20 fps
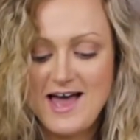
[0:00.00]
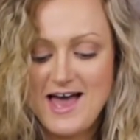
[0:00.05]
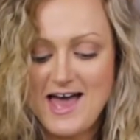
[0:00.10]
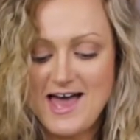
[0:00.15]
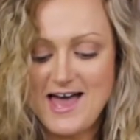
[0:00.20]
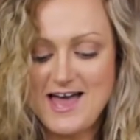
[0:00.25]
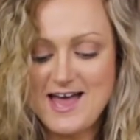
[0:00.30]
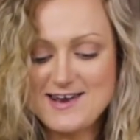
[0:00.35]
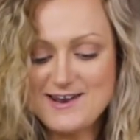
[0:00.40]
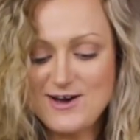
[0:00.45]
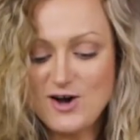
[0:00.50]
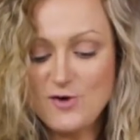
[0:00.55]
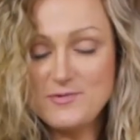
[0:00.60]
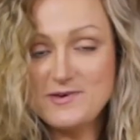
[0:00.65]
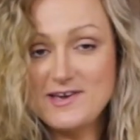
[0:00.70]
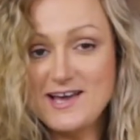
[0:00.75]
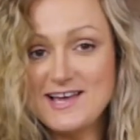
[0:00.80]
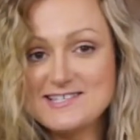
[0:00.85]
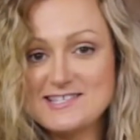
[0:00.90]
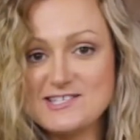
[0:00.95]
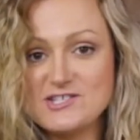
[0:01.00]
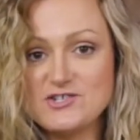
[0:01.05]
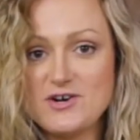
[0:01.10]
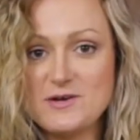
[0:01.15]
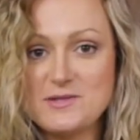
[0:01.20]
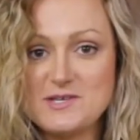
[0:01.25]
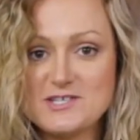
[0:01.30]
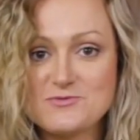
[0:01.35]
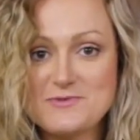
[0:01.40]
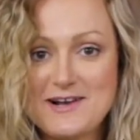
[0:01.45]
And I hope you guys
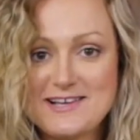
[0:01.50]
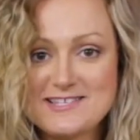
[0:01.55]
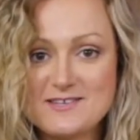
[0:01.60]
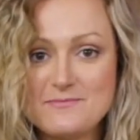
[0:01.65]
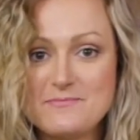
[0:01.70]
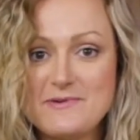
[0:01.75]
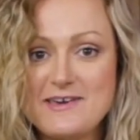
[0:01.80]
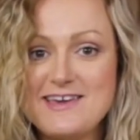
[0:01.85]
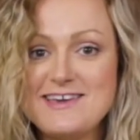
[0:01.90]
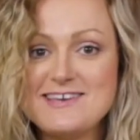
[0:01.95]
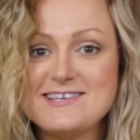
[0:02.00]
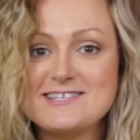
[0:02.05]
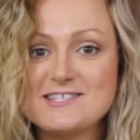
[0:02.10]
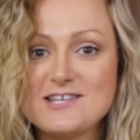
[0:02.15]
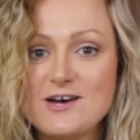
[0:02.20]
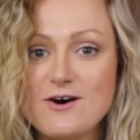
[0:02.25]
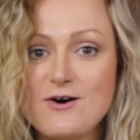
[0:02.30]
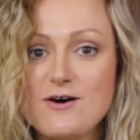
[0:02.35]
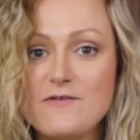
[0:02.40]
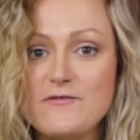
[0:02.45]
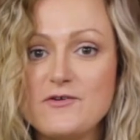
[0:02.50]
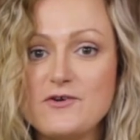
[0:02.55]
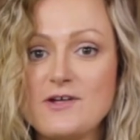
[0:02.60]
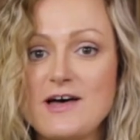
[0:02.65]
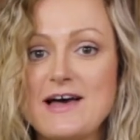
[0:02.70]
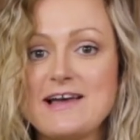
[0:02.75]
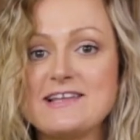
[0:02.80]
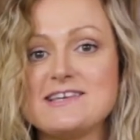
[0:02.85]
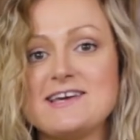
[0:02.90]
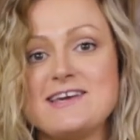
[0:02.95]
enjoy this recipe. So if you
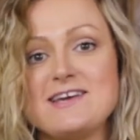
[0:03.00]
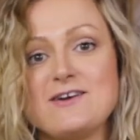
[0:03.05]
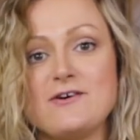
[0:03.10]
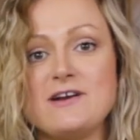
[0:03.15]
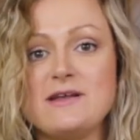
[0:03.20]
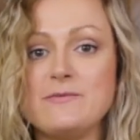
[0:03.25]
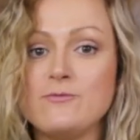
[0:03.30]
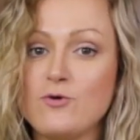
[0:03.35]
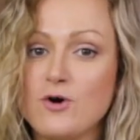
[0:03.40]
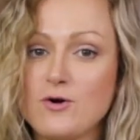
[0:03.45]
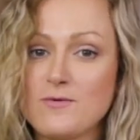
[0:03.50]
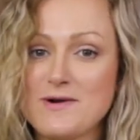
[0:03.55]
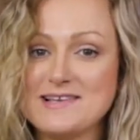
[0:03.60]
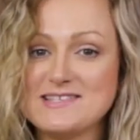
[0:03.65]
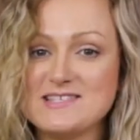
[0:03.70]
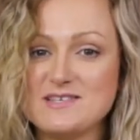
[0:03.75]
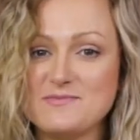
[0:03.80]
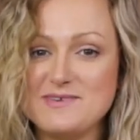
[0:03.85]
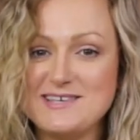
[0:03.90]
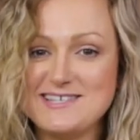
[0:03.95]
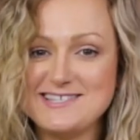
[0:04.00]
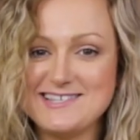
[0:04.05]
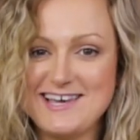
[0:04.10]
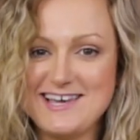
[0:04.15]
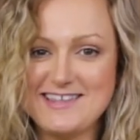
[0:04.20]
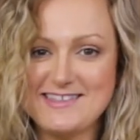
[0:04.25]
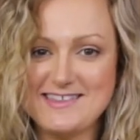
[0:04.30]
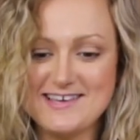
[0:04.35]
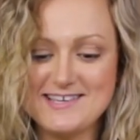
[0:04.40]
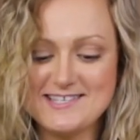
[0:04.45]
like to hear any more recipes
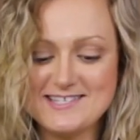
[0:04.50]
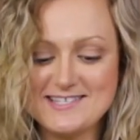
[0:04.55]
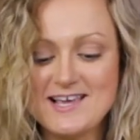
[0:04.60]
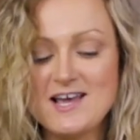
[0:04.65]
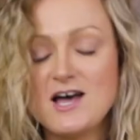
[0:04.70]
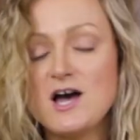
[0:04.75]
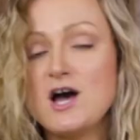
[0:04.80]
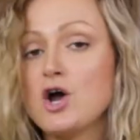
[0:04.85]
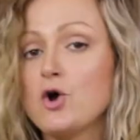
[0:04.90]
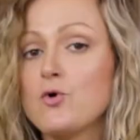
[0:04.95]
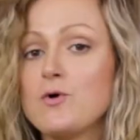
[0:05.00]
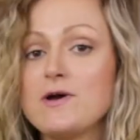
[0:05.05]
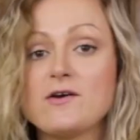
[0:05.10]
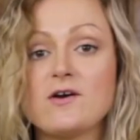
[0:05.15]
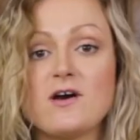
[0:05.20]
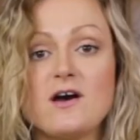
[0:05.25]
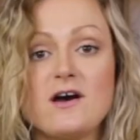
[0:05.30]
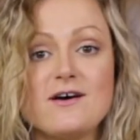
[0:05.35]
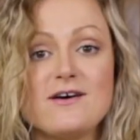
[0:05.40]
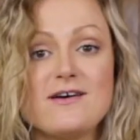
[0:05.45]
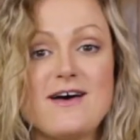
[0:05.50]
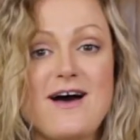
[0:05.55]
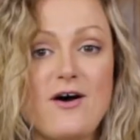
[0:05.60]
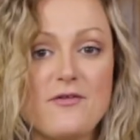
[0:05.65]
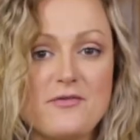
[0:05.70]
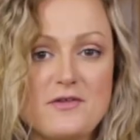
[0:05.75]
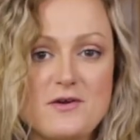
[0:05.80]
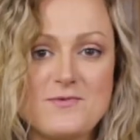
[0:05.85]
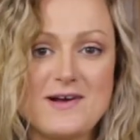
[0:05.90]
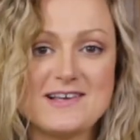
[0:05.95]
like this, quick
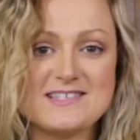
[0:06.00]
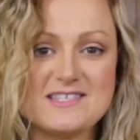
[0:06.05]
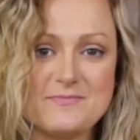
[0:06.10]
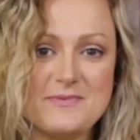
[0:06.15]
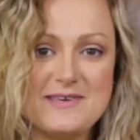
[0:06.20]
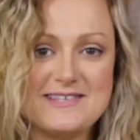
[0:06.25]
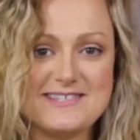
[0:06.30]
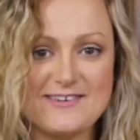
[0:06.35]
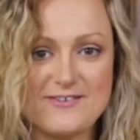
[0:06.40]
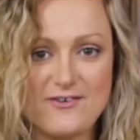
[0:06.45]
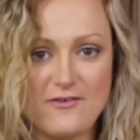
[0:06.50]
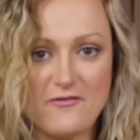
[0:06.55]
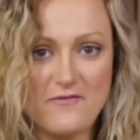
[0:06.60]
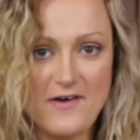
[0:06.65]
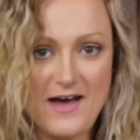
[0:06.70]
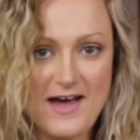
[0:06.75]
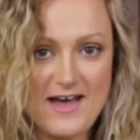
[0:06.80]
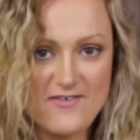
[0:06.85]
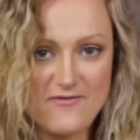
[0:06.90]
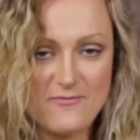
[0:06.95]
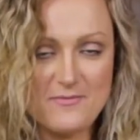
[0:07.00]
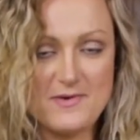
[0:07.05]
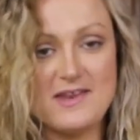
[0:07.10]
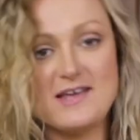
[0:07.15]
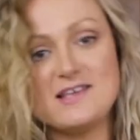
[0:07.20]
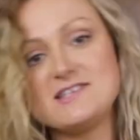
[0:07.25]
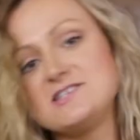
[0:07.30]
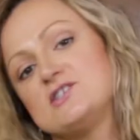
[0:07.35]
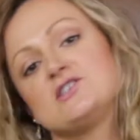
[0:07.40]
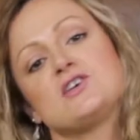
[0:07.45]
healthy recipes under 5
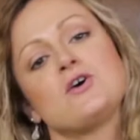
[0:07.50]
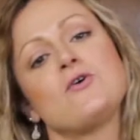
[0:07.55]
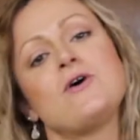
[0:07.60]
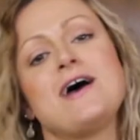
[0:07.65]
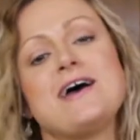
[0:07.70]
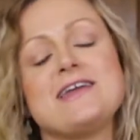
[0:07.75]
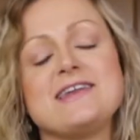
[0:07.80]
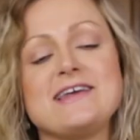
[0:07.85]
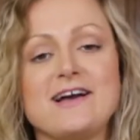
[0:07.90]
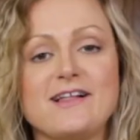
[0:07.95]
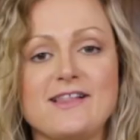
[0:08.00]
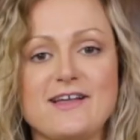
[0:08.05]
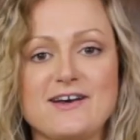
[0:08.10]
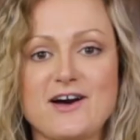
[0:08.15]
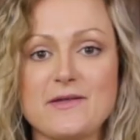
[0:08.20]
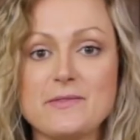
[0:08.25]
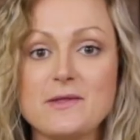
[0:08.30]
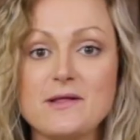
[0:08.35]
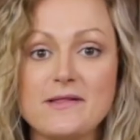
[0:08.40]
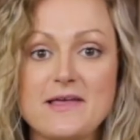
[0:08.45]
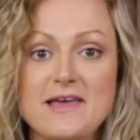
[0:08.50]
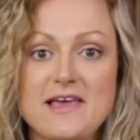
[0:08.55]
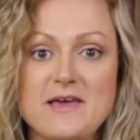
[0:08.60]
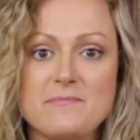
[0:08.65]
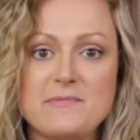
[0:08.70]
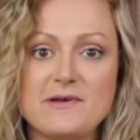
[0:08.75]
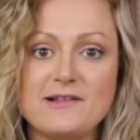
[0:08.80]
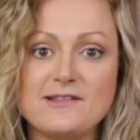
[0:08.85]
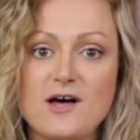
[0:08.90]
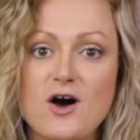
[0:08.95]
minutes, just go ahead and click on the
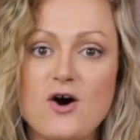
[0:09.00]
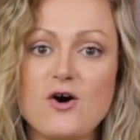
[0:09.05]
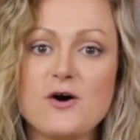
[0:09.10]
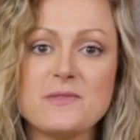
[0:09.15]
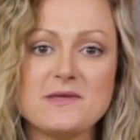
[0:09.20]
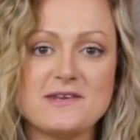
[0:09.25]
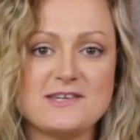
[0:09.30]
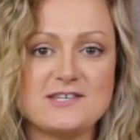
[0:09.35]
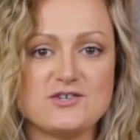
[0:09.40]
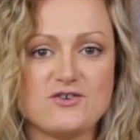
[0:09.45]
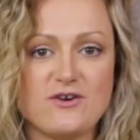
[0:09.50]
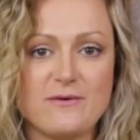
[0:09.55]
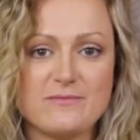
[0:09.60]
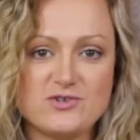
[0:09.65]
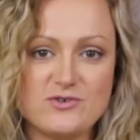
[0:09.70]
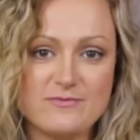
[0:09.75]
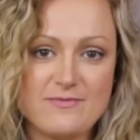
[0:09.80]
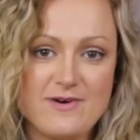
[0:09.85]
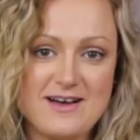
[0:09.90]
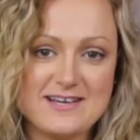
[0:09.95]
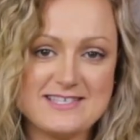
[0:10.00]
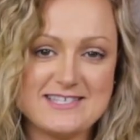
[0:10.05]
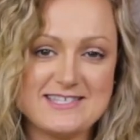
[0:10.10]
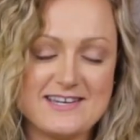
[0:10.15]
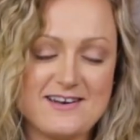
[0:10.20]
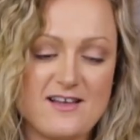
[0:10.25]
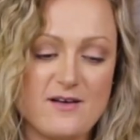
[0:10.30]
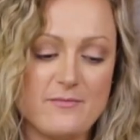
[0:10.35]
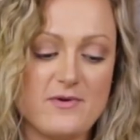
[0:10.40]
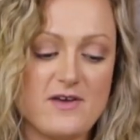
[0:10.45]
link below in the description box,
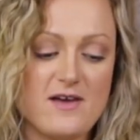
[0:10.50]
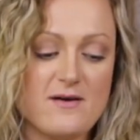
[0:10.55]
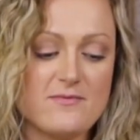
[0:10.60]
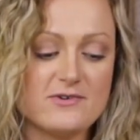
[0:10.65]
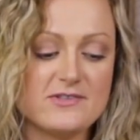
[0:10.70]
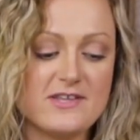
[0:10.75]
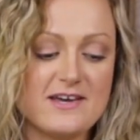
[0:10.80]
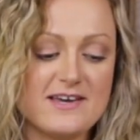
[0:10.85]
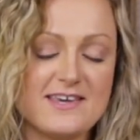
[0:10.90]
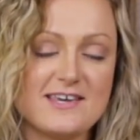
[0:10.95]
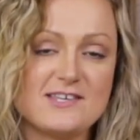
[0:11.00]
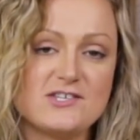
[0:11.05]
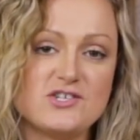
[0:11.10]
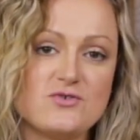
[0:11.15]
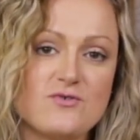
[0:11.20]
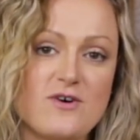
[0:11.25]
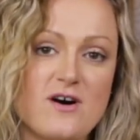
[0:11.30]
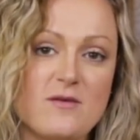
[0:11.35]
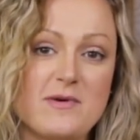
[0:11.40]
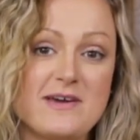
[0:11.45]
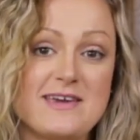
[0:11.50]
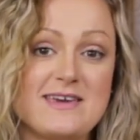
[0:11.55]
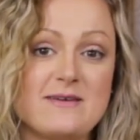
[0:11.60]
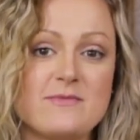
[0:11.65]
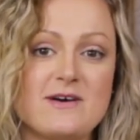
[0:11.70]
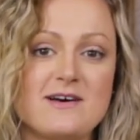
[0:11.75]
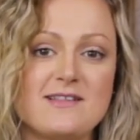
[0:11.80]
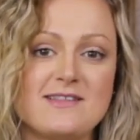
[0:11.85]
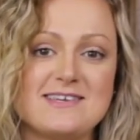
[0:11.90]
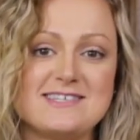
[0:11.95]
and I'll be able to get you on my
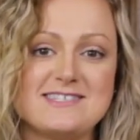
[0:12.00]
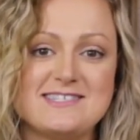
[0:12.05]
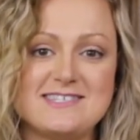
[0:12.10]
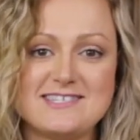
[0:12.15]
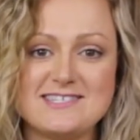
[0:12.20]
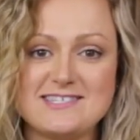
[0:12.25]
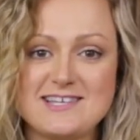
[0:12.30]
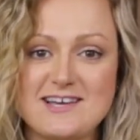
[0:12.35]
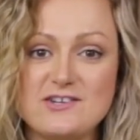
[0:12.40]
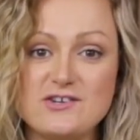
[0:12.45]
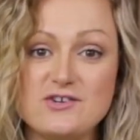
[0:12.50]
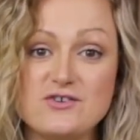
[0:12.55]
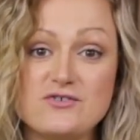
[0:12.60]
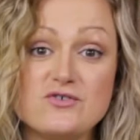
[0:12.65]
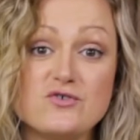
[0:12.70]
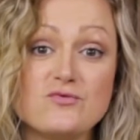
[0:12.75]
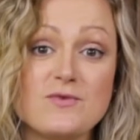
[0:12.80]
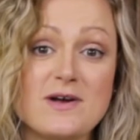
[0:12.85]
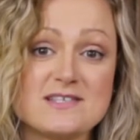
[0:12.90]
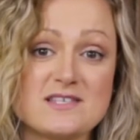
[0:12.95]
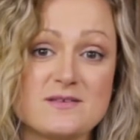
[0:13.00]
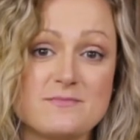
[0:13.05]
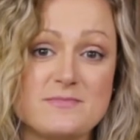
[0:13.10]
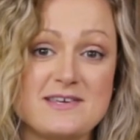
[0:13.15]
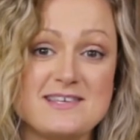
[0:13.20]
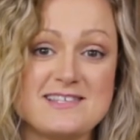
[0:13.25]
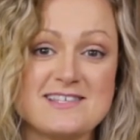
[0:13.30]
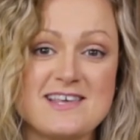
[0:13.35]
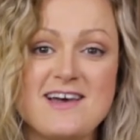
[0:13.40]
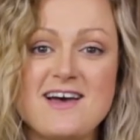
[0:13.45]
email list to send you new
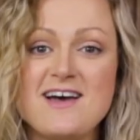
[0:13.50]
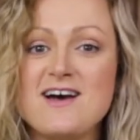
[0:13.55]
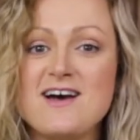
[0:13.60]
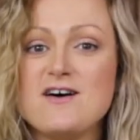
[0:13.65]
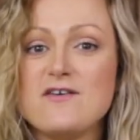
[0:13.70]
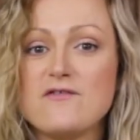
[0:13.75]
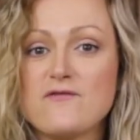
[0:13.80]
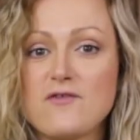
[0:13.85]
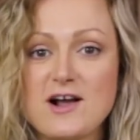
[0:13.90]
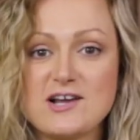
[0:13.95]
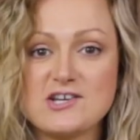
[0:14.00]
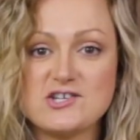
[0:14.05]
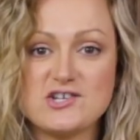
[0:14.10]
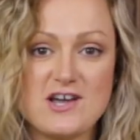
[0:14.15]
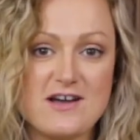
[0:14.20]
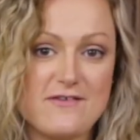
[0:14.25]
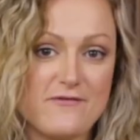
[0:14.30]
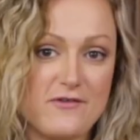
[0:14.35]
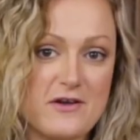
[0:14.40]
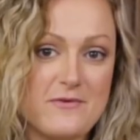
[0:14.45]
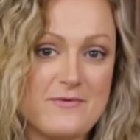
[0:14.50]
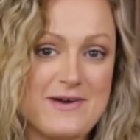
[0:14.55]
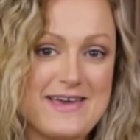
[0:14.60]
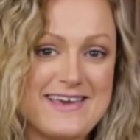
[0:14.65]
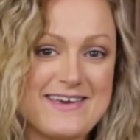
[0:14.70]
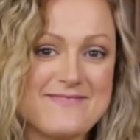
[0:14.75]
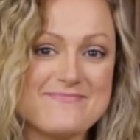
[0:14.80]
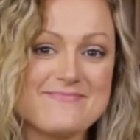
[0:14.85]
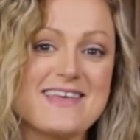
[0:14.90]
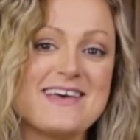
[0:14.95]
recipes fresh every
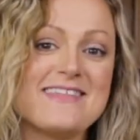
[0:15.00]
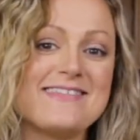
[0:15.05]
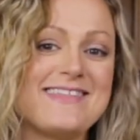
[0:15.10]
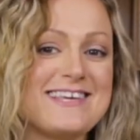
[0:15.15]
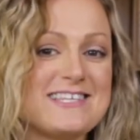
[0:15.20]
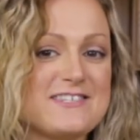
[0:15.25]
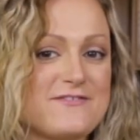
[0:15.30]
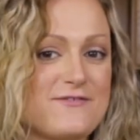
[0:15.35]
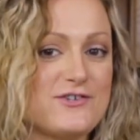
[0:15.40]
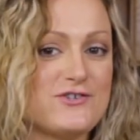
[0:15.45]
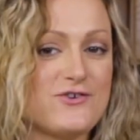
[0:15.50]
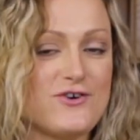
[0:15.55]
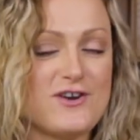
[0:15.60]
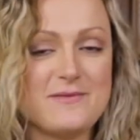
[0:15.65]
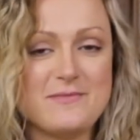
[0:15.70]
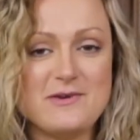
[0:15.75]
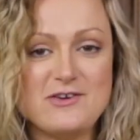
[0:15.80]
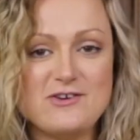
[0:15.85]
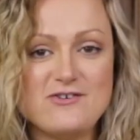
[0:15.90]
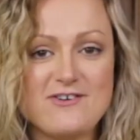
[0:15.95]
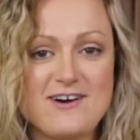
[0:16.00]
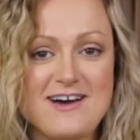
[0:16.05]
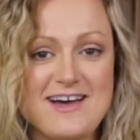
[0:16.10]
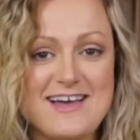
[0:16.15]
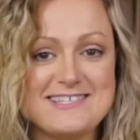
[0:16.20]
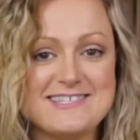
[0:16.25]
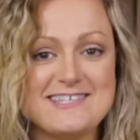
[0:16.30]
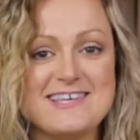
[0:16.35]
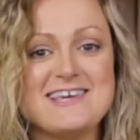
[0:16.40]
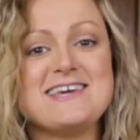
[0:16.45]
week. Thanks for joining me, you
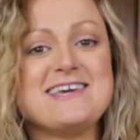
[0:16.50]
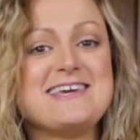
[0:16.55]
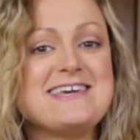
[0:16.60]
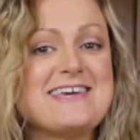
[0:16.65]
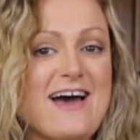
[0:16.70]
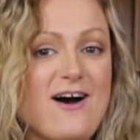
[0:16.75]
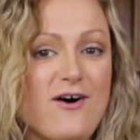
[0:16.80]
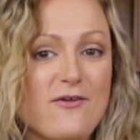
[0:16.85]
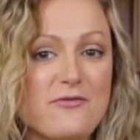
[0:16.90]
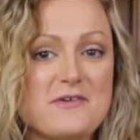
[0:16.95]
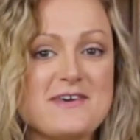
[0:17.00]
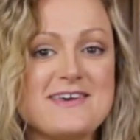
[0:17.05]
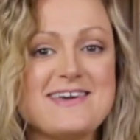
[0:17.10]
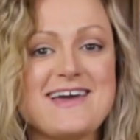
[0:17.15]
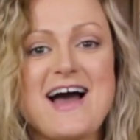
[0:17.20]
guys. Eat healthy.